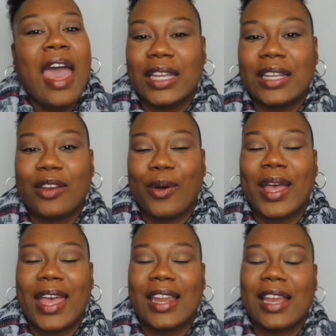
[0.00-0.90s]
then go
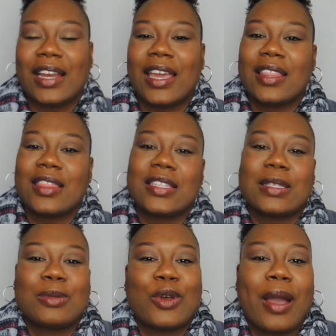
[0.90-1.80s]
ahead and hit the
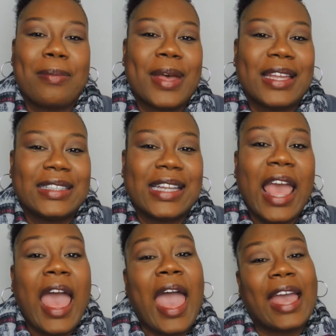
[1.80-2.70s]
subscribe button
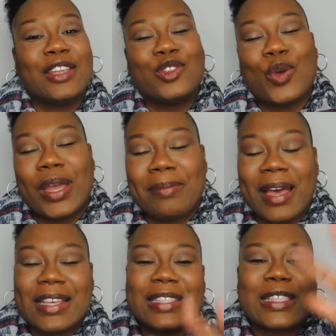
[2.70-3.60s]
and join
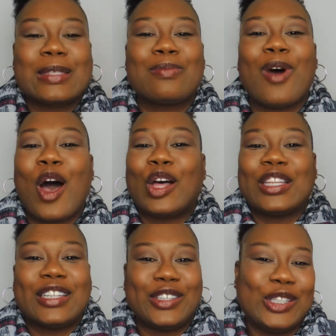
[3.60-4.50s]
my
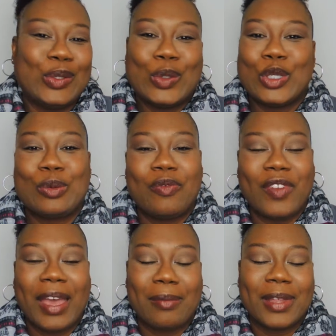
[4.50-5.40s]
small little YouTube
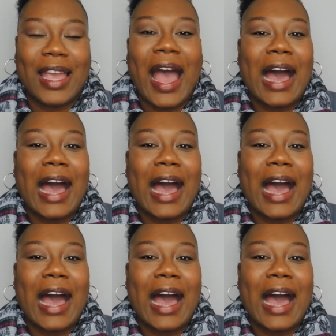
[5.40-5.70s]
family.